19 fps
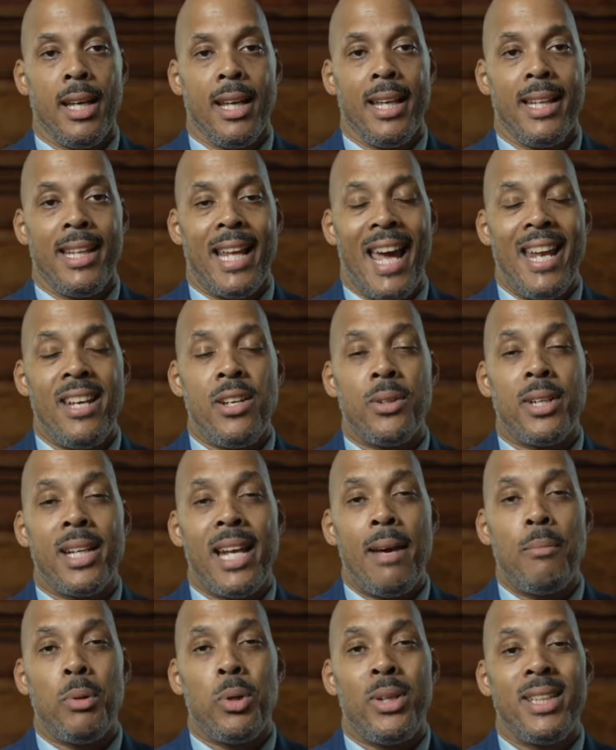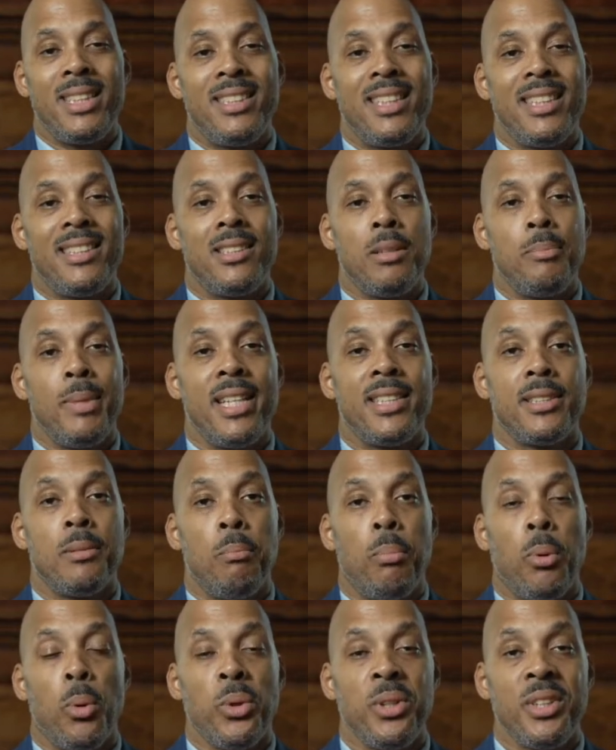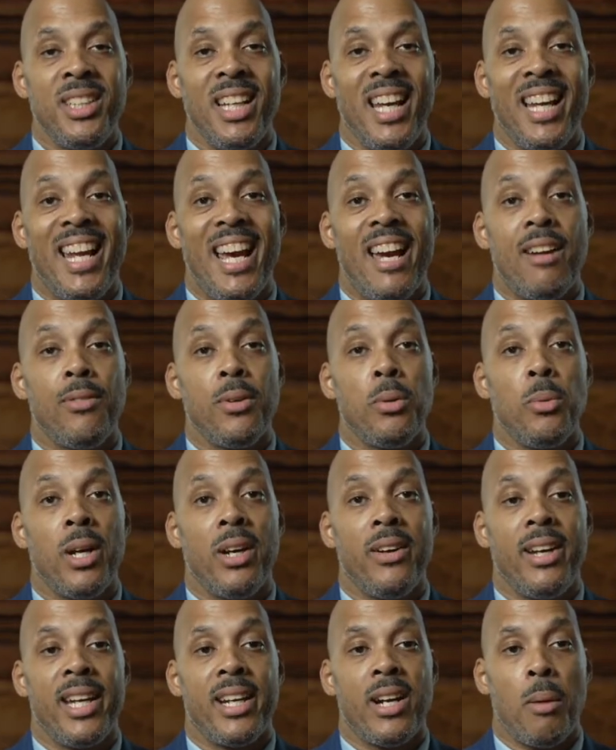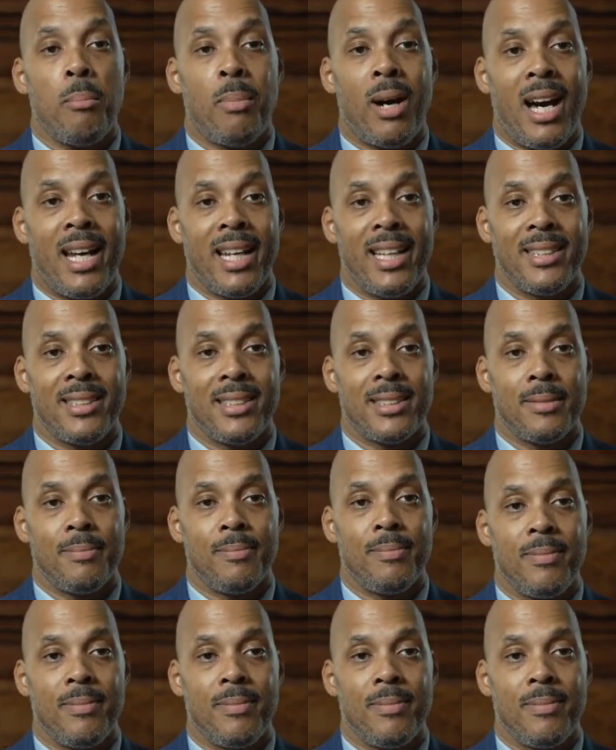The endocannabinoid system is important and everywhere in our bodies.